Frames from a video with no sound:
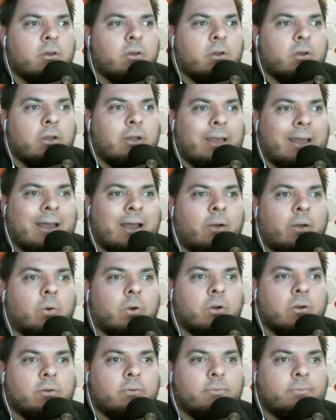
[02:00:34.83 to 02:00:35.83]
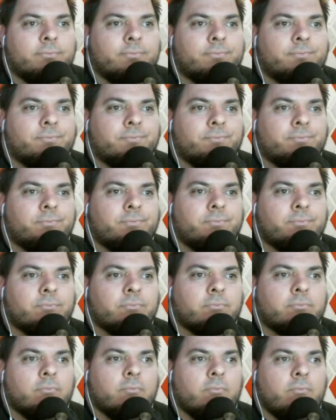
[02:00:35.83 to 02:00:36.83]
An hour.
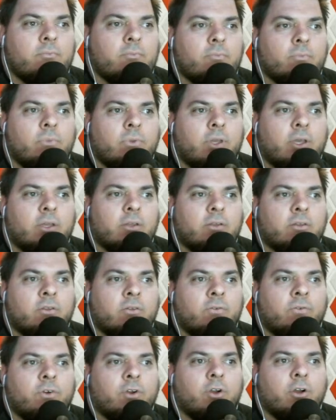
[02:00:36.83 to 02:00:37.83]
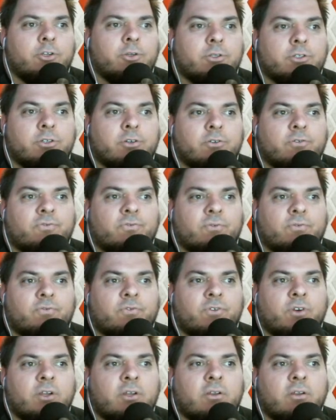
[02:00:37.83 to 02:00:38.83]
Yeah, so they regard you as your
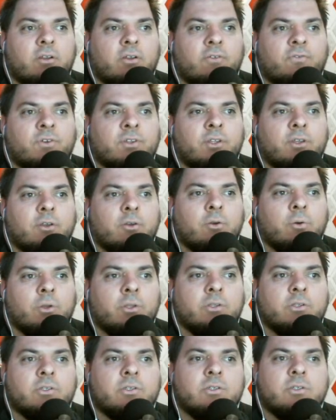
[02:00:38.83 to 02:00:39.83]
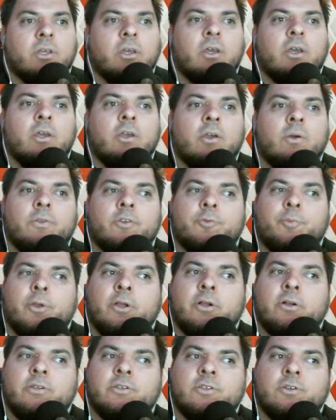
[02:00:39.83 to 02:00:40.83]
friend, a friendly acquaintance. When the
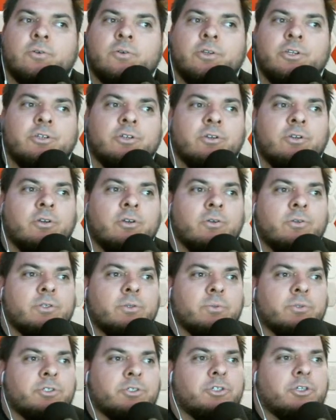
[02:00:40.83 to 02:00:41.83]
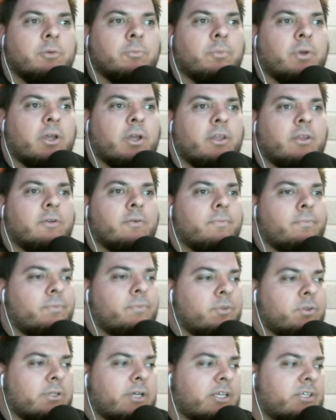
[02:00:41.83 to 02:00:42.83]
spell ends, the creature knows it was charmed by you.
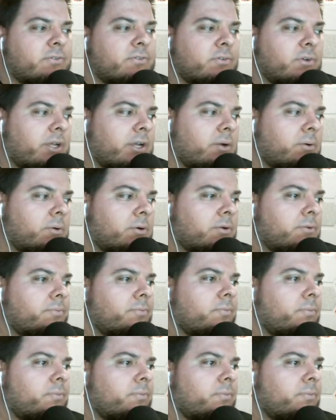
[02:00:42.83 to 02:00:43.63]
So it lasts for an hour.